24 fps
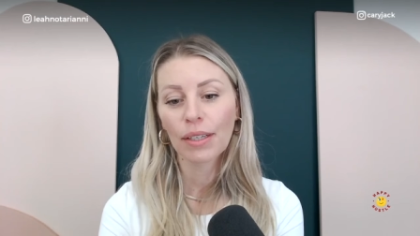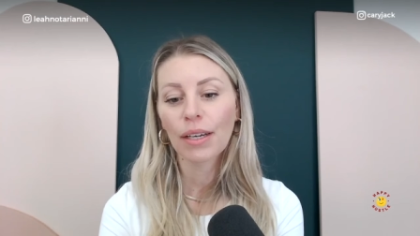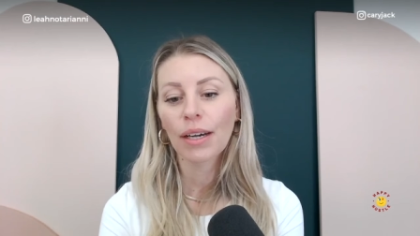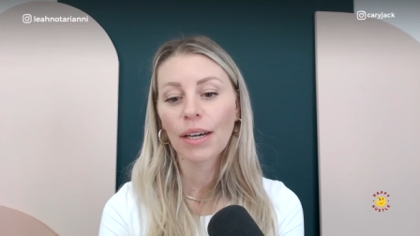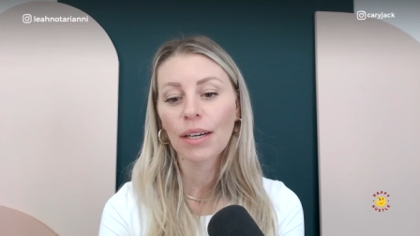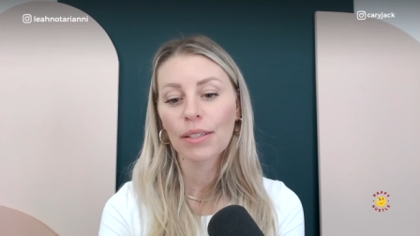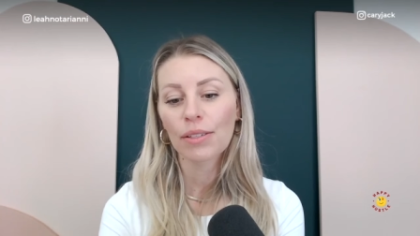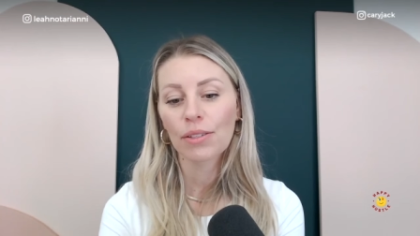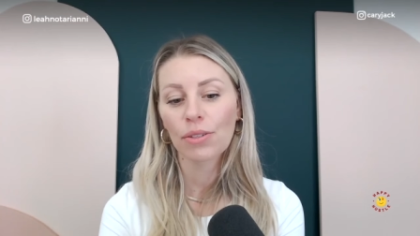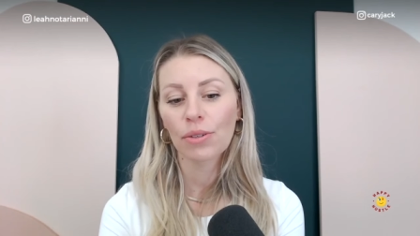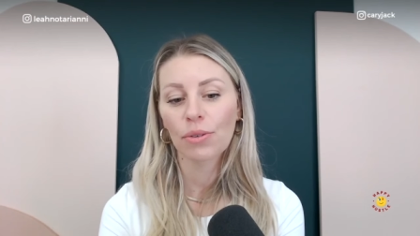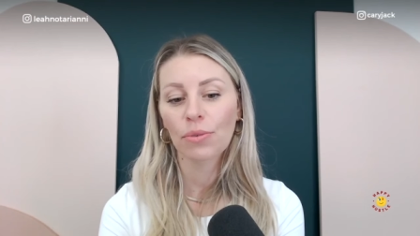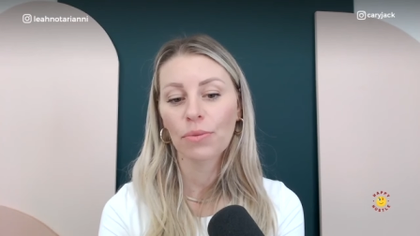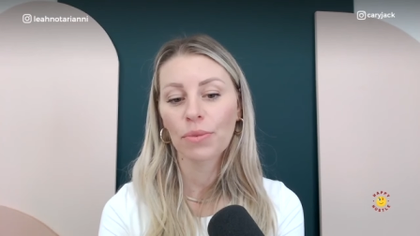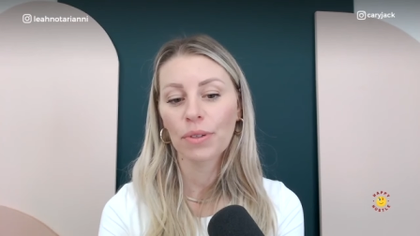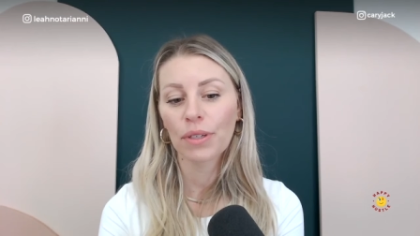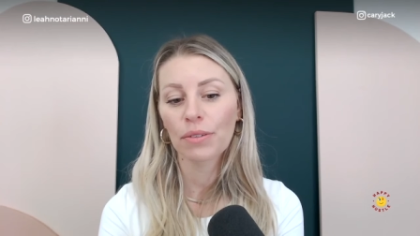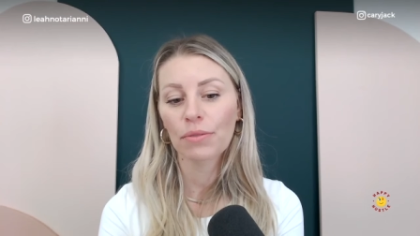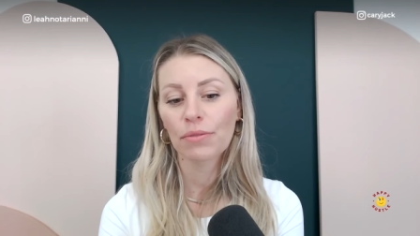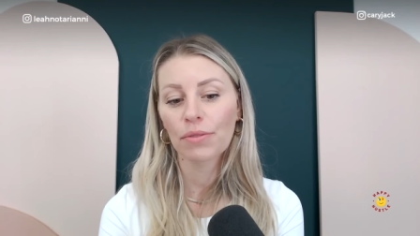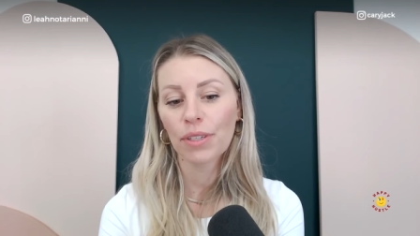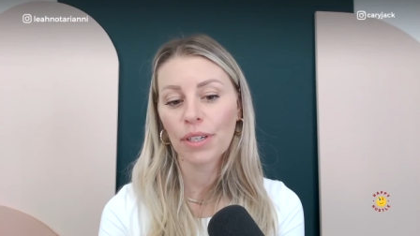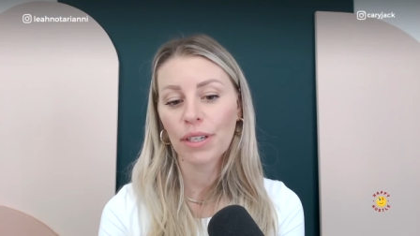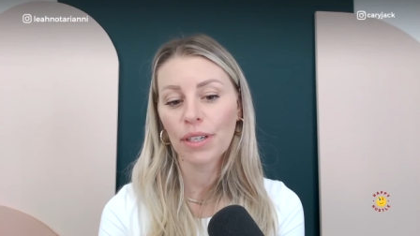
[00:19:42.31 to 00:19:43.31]
Yeah, so
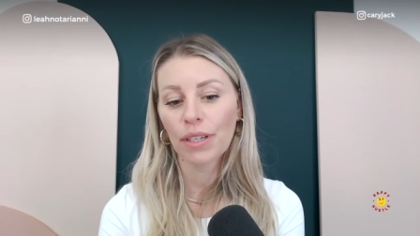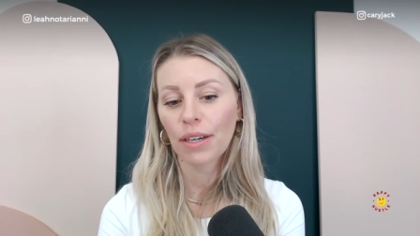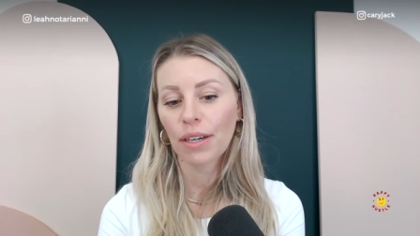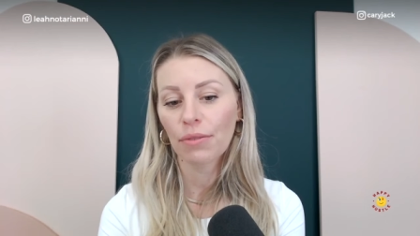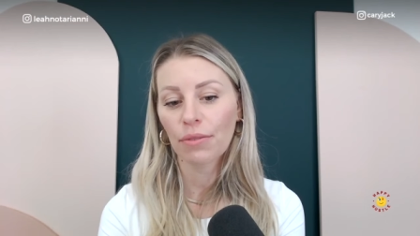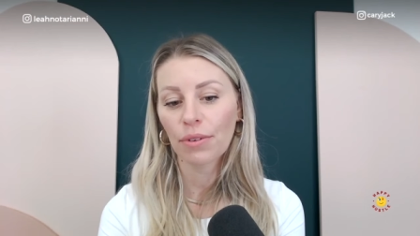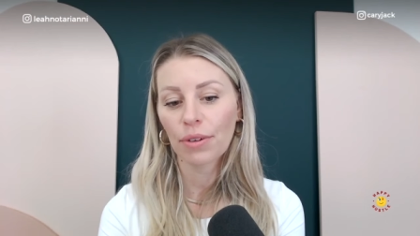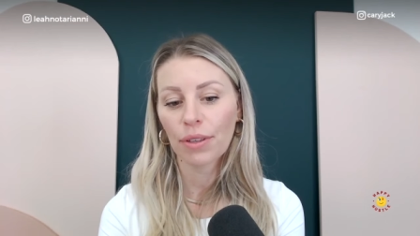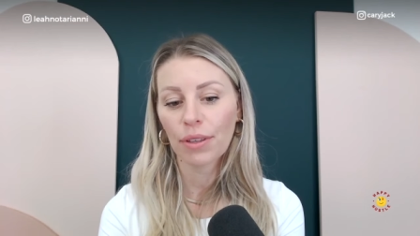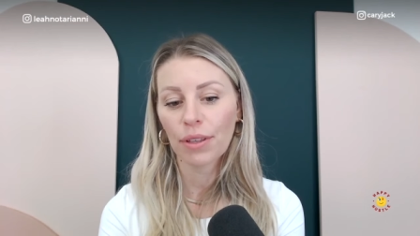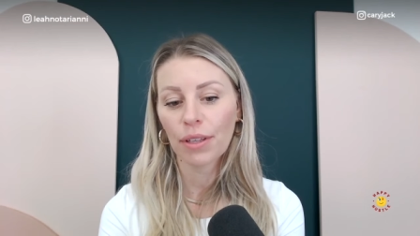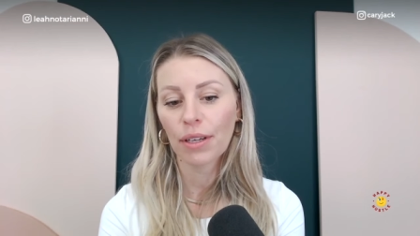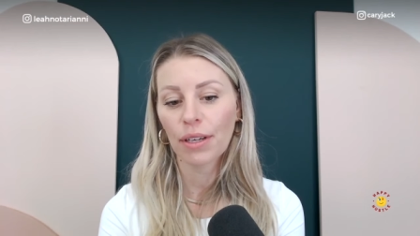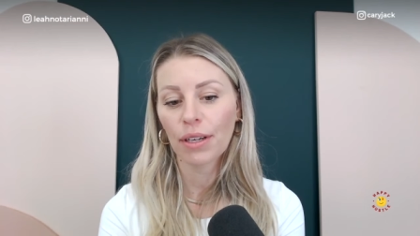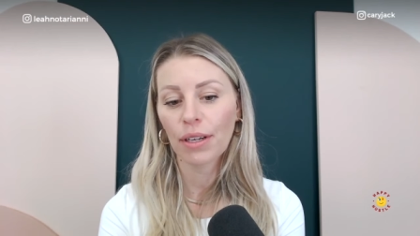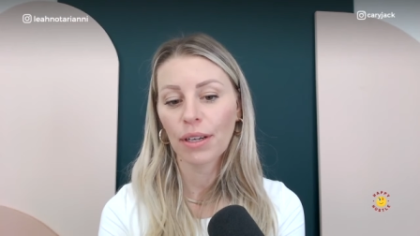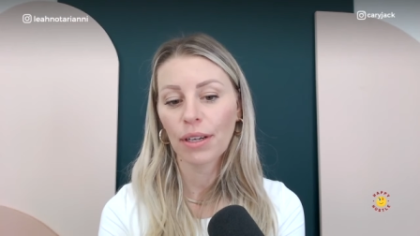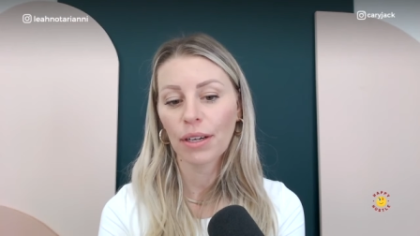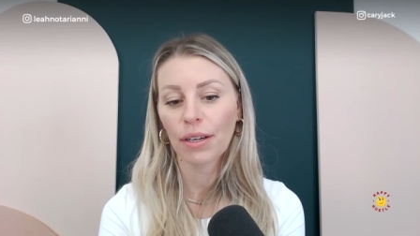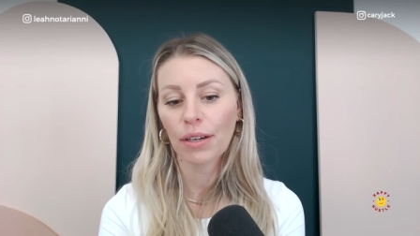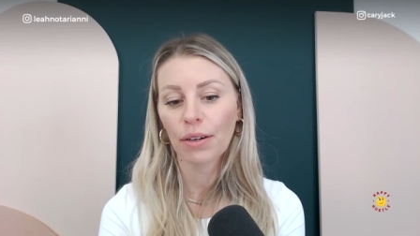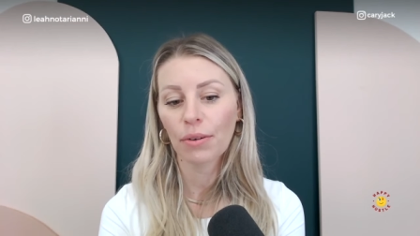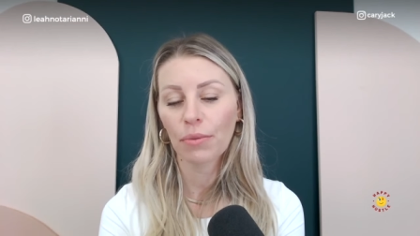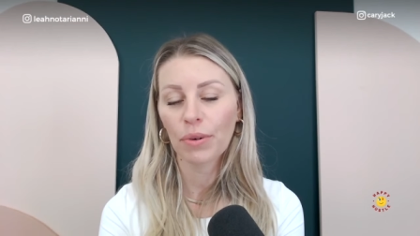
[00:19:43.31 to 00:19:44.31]
we've done everything.